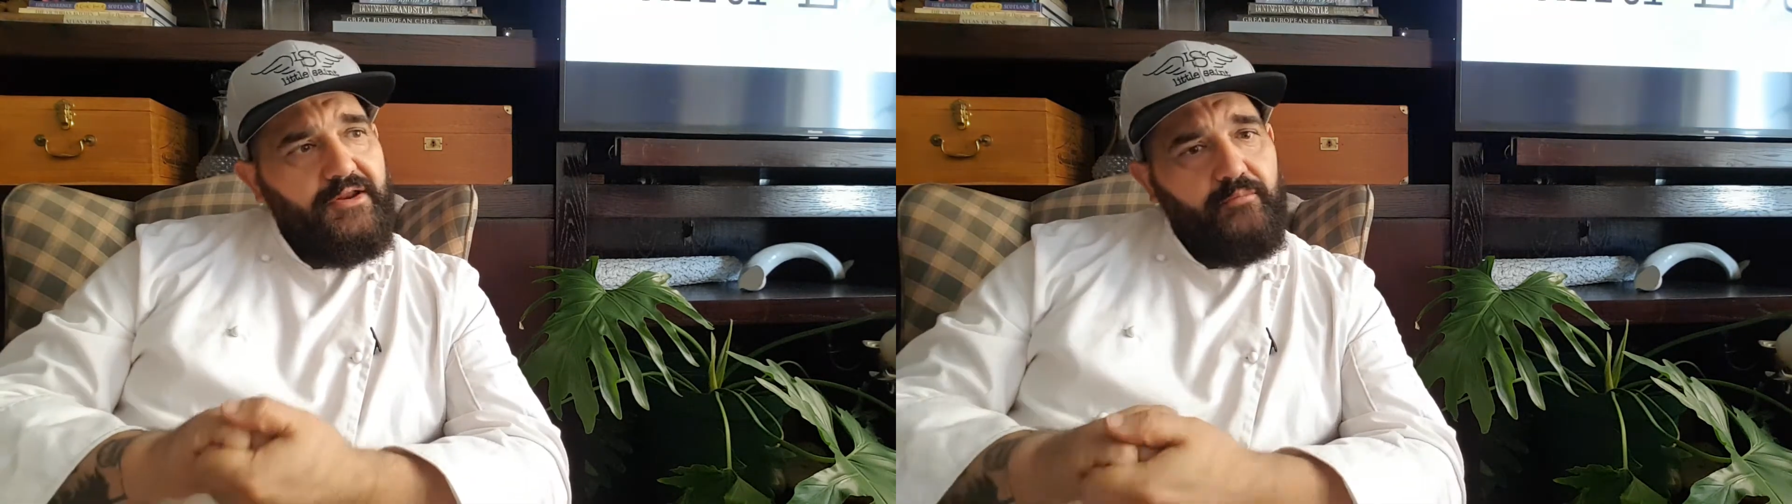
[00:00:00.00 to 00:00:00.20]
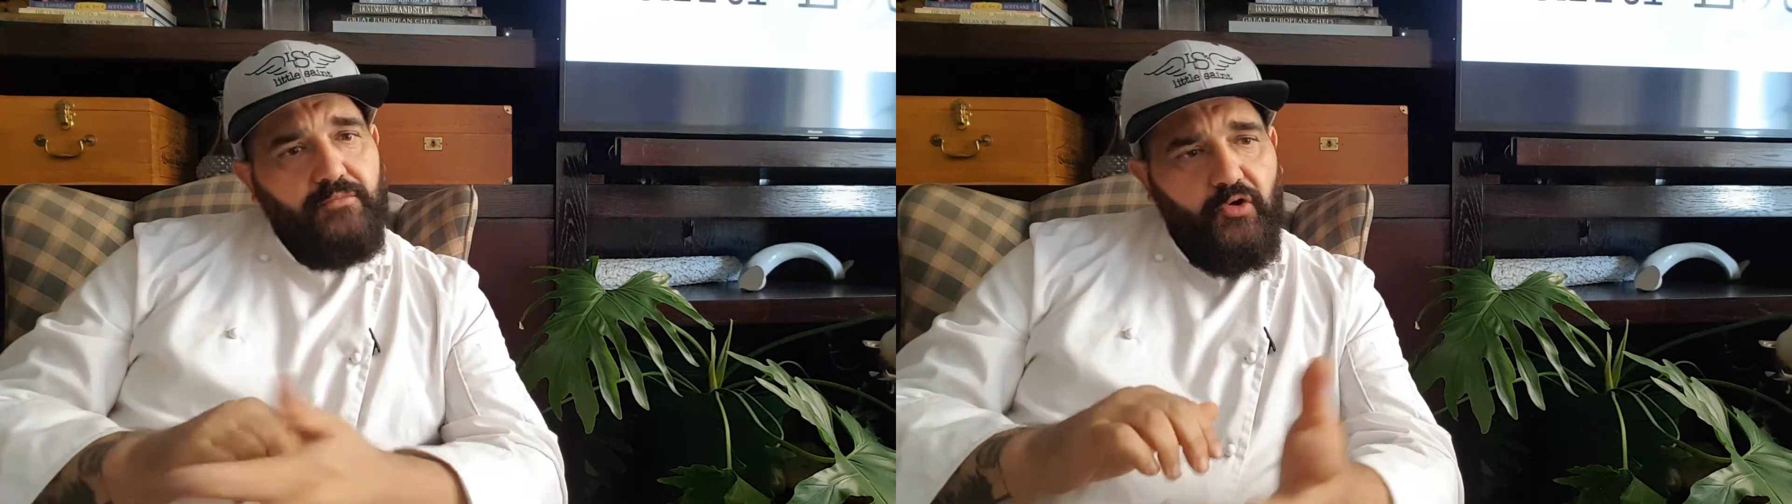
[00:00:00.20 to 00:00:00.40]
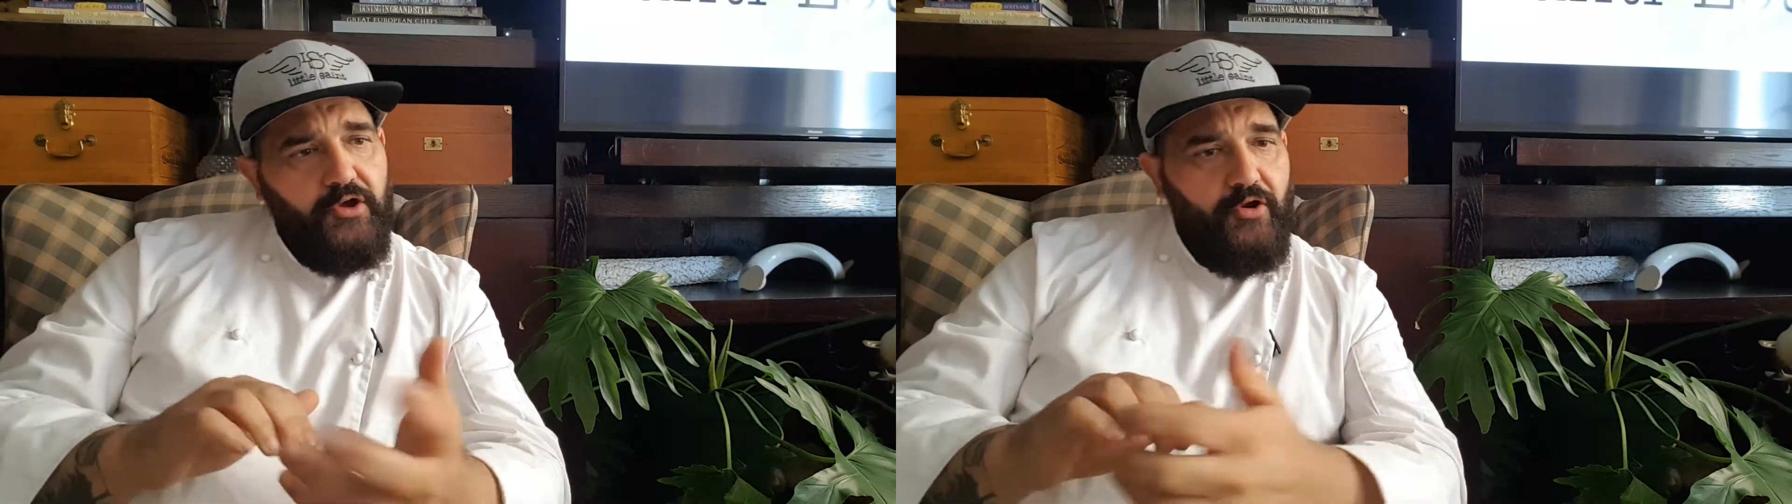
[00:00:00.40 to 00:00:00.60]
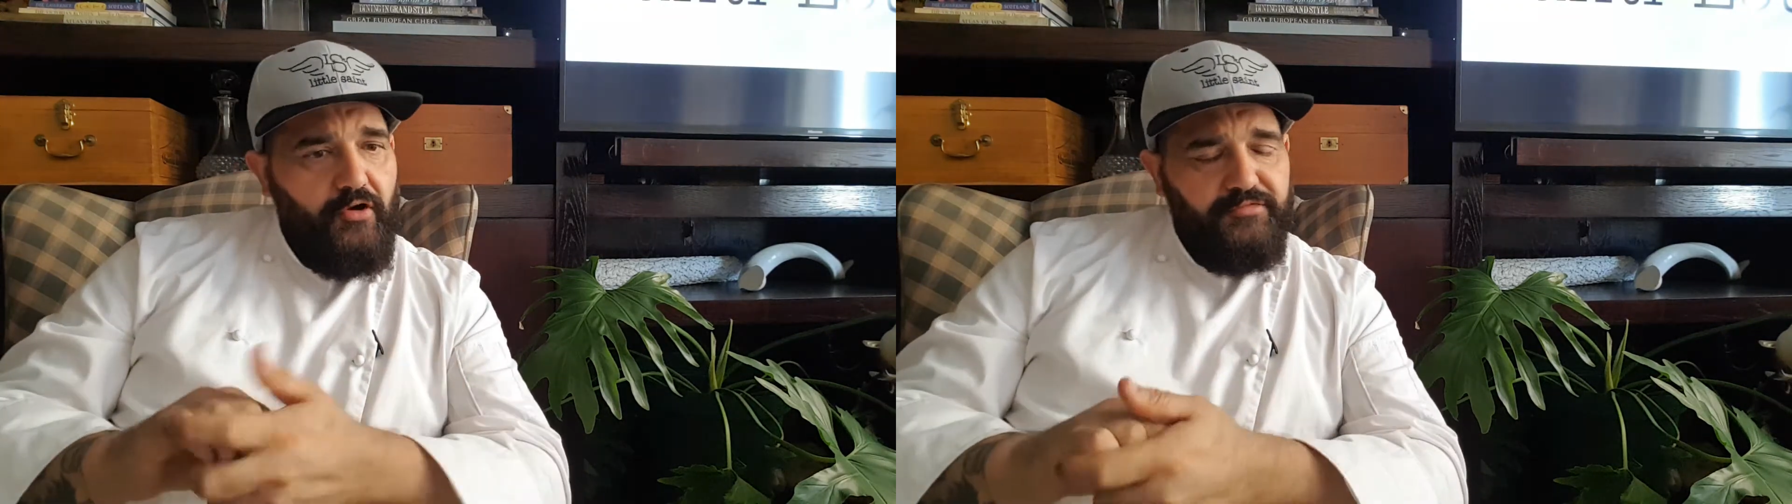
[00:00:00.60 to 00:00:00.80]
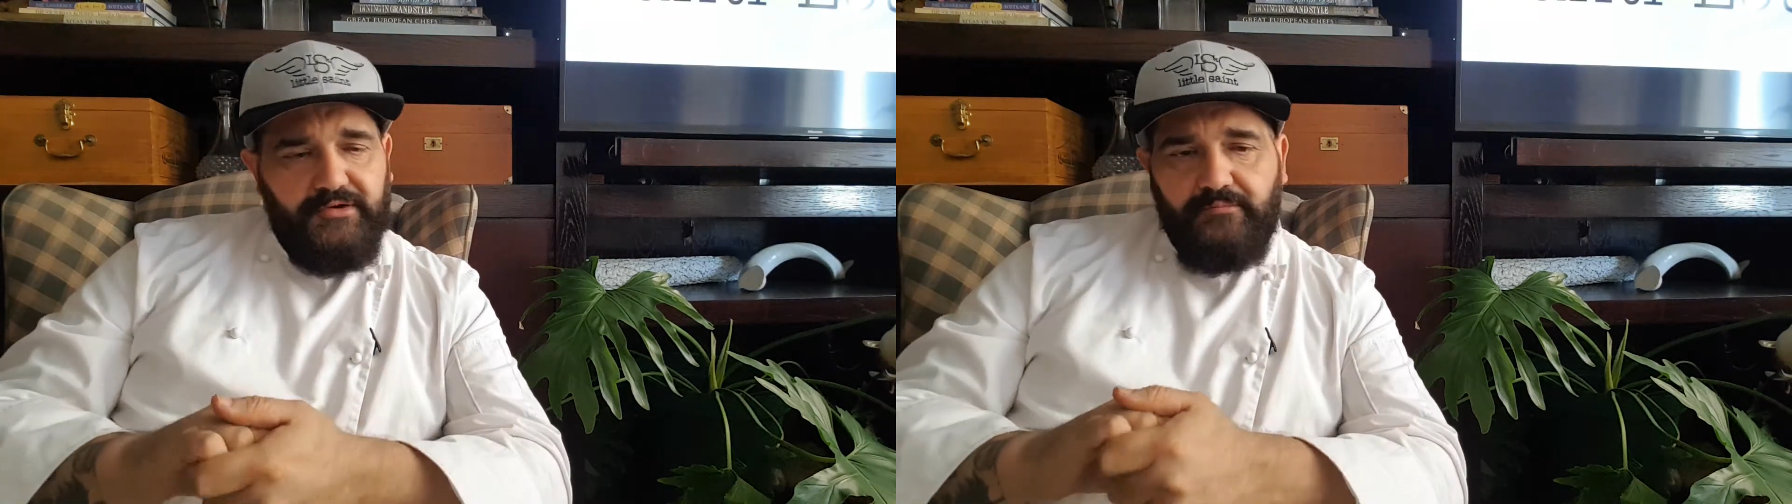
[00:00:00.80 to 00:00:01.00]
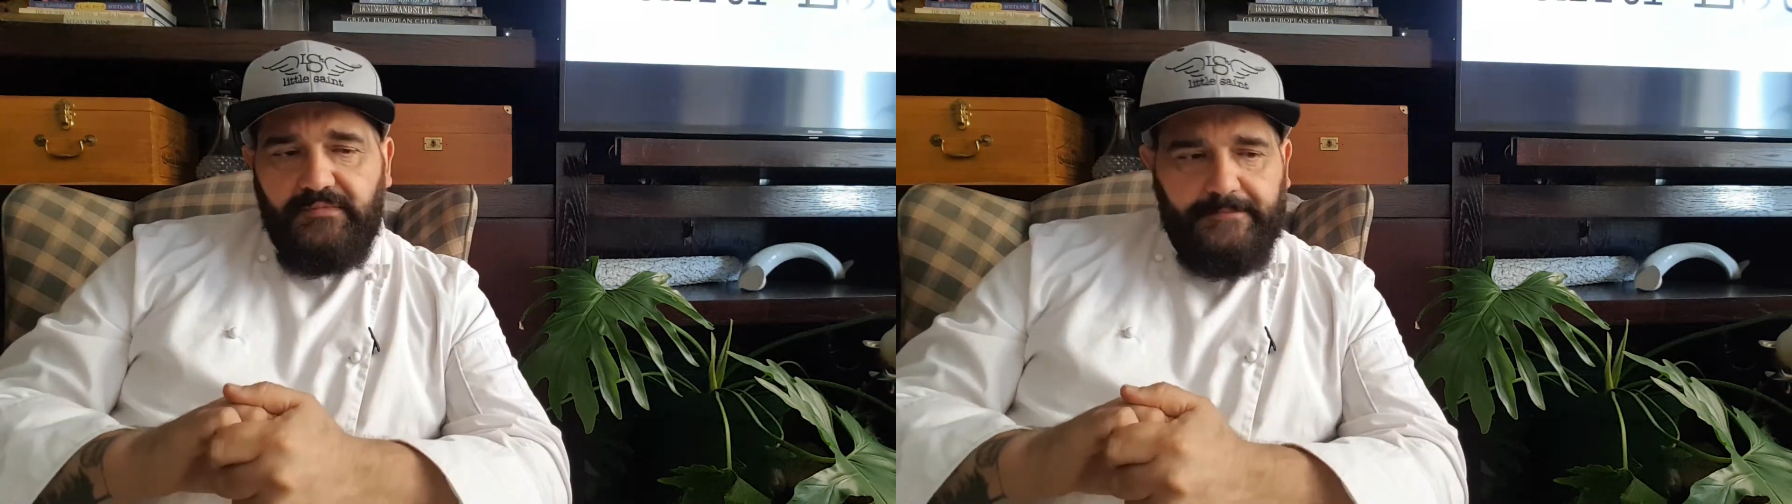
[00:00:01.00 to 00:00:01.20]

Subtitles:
And I'm going off, and